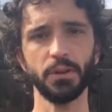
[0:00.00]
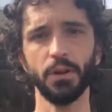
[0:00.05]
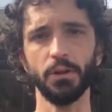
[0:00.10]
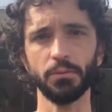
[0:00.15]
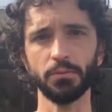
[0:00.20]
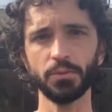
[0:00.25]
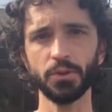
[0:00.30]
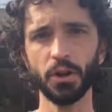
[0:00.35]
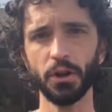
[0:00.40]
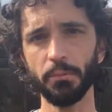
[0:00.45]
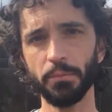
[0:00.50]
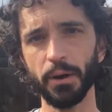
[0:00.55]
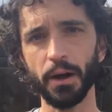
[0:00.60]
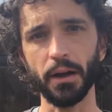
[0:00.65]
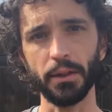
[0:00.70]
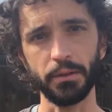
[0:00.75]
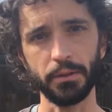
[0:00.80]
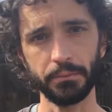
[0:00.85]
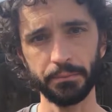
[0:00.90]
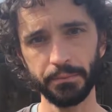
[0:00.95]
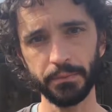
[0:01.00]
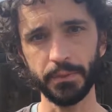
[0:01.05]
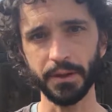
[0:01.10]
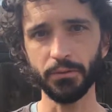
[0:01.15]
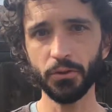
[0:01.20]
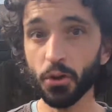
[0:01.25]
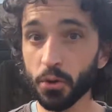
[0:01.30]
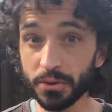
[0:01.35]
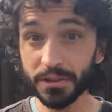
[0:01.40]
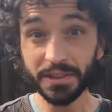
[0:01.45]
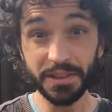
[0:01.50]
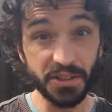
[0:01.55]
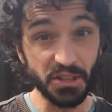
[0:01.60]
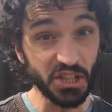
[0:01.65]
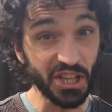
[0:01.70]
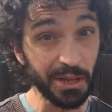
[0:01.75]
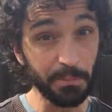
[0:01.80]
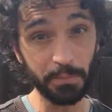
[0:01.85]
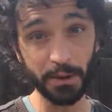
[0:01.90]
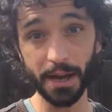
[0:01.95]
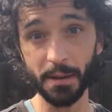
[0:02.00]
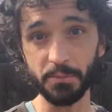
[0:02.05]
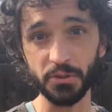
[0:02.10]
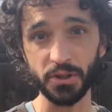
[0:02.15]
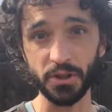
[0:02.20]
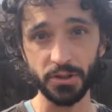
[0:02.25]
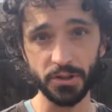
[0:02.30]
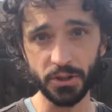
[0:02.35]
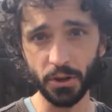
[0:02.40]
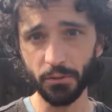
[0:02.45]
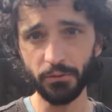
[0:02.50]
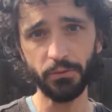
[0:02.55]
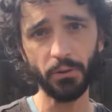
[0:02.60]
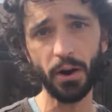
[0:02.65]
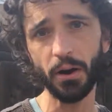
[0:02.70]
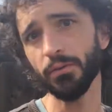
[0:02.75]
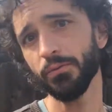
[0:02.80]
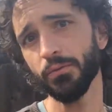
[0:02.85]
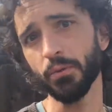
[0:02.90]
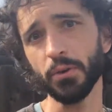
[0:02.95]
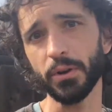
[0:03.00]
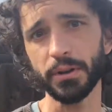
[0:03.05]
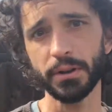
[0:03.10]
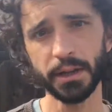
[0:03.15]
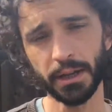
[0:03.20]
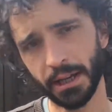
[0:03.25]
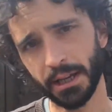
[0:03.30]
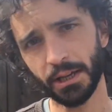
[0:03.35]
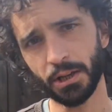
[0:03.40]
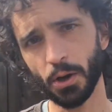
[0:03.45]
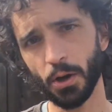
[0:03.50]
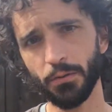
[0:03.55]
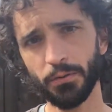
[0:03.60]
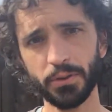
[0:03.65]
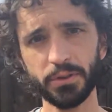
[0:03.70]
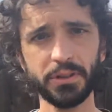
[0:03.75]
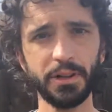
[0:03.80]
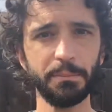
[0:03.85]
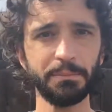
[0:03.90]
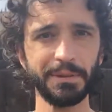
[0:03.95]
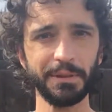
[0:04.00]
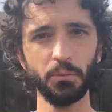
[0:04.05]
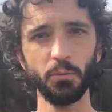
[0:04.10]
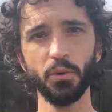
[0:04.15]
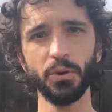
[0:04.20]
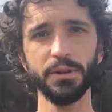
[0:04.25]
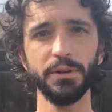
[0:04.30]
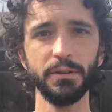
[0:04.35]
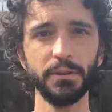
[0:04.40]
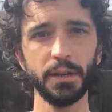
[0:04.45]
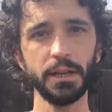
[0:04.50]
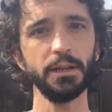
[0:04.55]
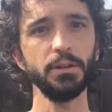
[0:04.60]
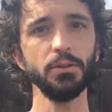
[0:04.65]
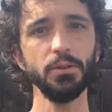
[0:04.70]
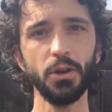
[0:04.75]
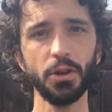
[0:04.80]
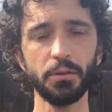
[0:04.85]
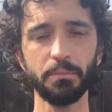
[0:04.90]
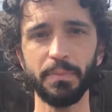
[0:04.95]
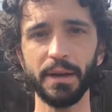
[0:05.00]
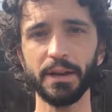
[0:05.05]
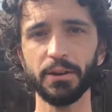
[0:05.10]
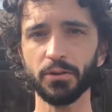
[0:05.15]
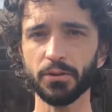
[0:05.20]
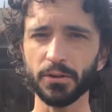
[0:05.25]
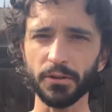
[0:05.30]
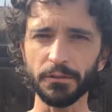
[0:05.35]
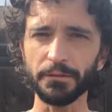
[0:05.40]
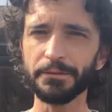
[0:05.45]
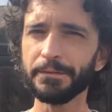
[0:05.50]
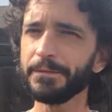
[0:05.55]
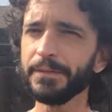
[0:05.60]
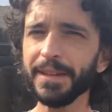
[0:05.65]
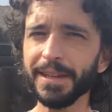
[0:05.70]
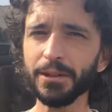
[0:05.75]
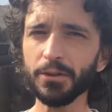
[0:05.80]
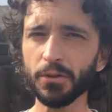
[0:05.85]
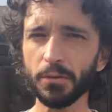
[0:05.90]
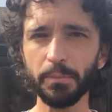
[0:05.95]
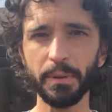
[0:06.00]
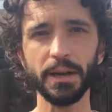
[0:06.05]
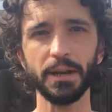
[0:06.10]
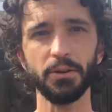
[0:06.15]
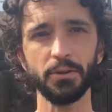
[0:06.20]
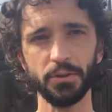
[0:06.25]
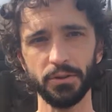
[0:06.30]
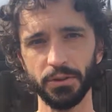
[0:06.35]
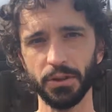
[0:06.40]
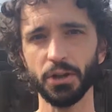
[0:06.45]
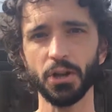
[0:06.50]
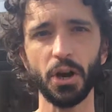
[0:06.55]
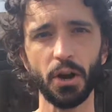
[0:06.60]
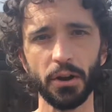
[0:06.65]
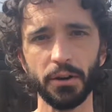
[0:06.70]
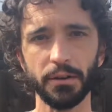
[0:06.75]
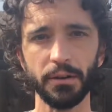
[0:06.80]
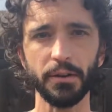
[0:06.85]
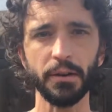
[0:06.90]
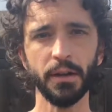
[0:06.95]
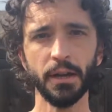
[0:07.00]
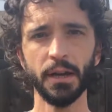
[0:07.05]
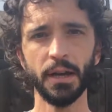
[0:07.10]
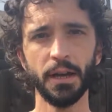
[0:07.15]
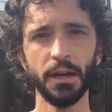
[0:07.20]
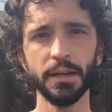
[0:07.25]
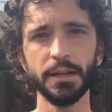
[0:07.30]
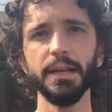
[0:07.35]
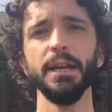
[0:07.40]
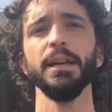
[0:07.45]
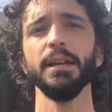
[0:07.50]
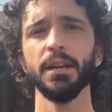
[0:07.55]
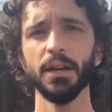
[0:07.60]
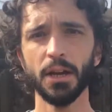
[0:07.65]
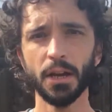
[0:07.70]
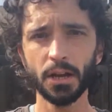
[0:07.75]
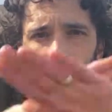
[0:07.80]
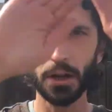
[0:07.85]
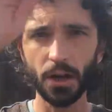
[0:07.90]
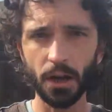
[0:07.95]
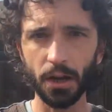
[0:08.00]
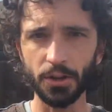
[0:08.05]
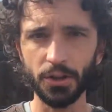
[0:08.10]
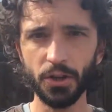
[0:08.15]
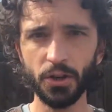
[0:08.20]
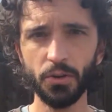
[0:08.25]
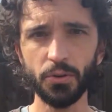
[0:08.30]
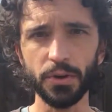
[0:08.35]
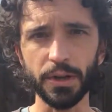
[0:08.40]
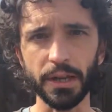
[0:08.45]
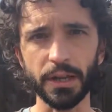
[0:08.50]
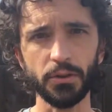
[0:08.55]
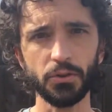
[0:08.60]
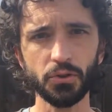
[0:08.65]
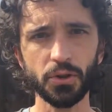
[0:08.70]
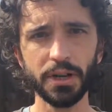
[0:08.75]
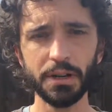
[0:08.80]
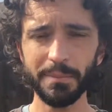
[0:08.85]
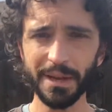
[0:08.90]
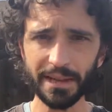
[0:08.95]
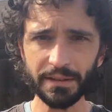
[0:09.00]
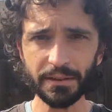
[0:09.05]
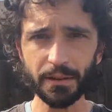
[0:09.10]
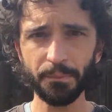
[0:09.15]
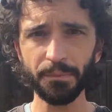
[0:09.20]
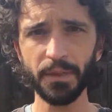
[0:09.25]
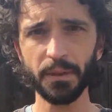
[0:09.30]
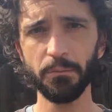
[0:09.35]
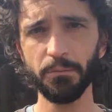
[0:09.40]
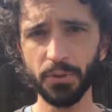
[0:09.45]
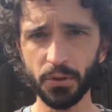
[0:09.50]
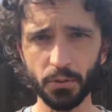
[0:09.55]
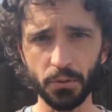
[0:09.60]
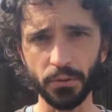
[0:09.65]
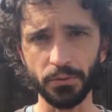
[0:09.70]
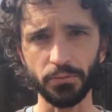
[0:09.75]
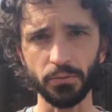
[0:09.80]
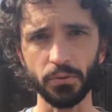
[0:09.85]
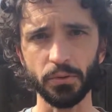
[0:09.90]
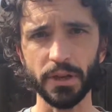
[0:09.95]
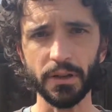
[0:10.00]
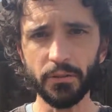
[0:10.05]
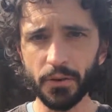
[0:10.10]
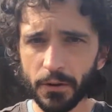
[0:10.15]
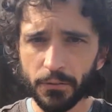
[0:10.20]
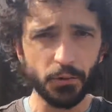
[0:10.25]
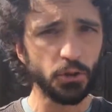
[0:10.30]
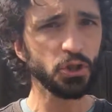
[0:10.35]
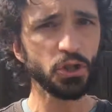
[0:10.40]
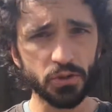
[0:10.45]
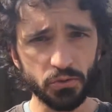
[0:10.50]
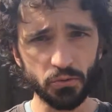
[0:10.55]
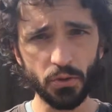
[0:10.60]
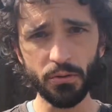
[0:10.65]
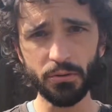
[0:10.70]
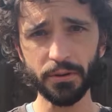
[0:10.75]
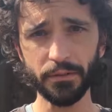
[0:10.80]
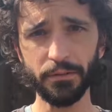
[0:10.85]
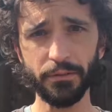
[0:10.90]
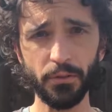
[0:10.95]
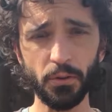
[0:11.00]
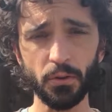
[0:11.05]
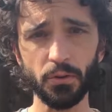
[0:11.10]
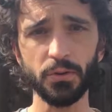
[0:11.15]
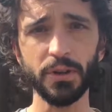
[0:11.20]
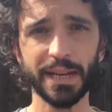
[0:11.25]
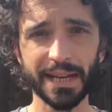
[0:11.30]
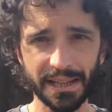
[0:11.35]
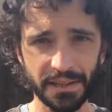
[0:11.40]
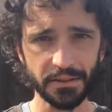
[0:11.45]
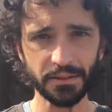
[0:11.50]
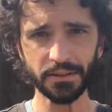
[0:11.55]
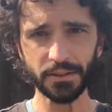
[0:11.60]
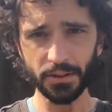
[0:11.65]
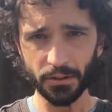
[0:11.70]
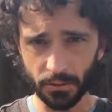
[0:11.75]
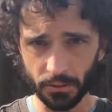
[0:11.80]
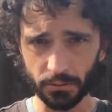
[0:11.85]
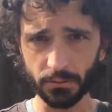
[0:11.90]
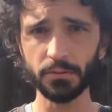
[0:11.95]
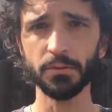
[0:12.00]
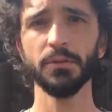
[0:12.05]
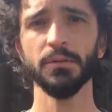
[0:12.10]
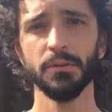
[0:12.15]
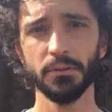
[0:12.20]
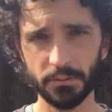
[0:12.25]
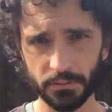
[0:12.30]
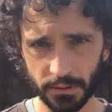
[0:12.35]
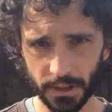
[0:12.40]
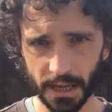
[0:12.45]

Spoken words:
so don't bother. Even though it's the cheap option, don't fall for it. Go for something wooden. It'll look better. It'll feel better in the garden. Again, continuity, trying to make something beautiful. Even if you're just growing food, it's still